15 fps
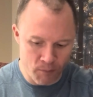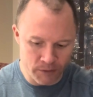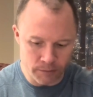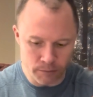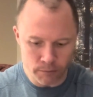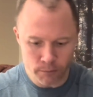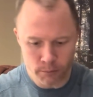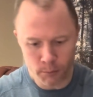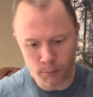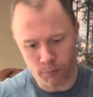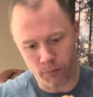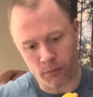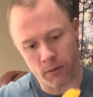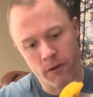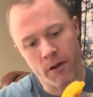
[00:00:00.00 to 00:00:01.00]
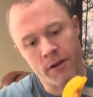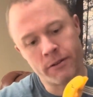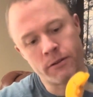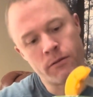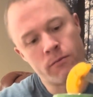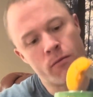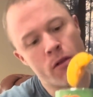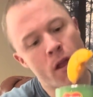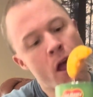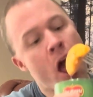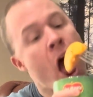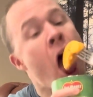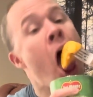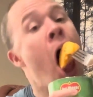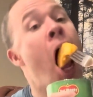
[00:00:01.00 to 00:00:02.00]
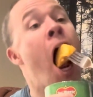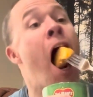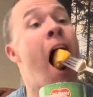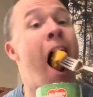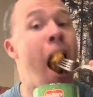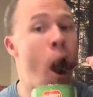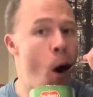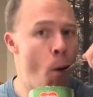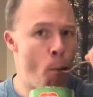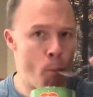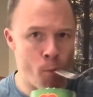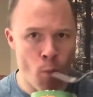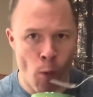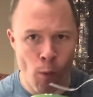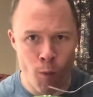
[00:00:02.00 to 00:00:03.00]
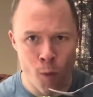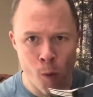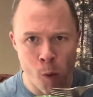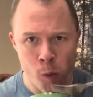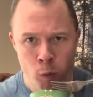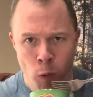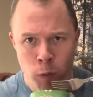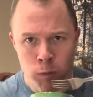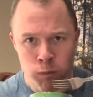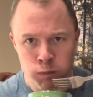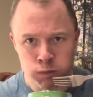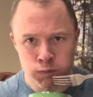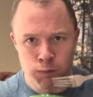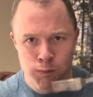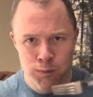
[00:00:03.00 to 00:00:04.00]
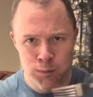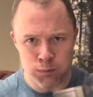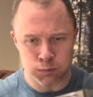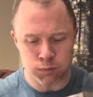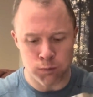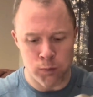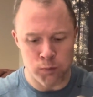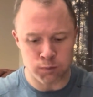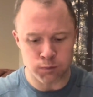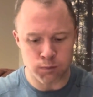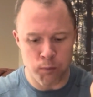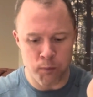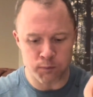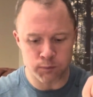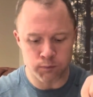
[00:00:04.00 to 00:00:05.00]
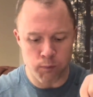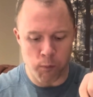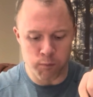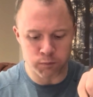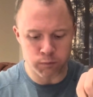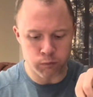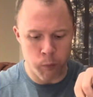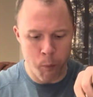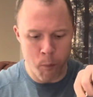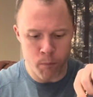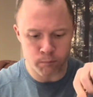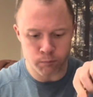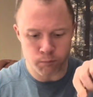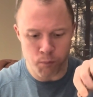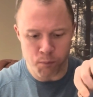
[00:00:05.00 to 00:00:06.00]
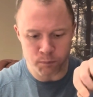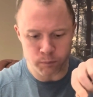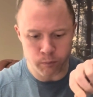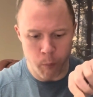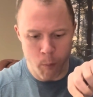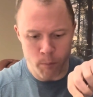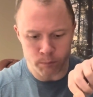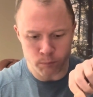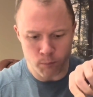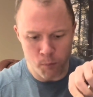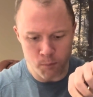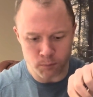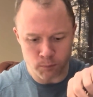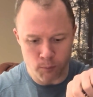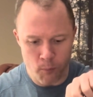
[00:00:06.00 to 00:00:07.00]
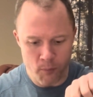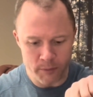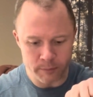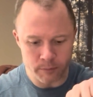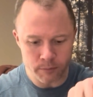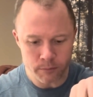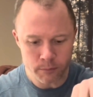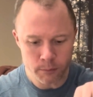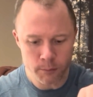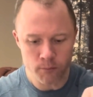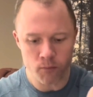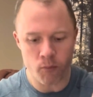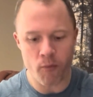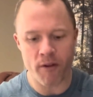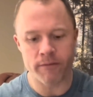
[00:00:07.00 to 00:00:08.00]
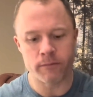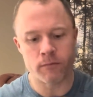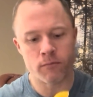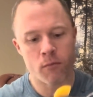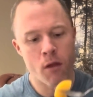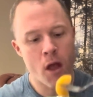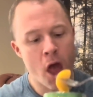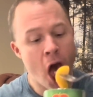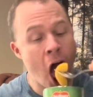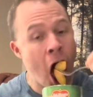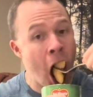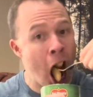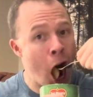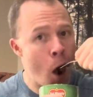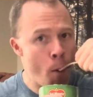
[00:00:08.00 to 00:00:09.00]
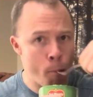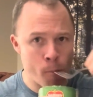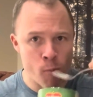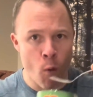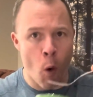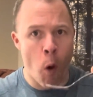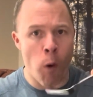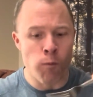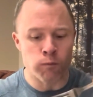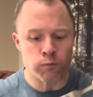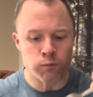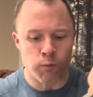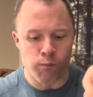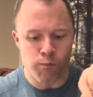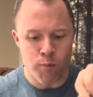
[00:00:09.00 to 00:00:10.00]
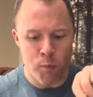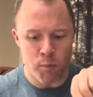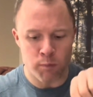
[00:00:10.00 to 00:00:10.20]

Okay, like a lot of people will be ripped just doing that forever. Okay, you don't even need to cut. Okay, you just do that forever. Okay, like I would never have reverse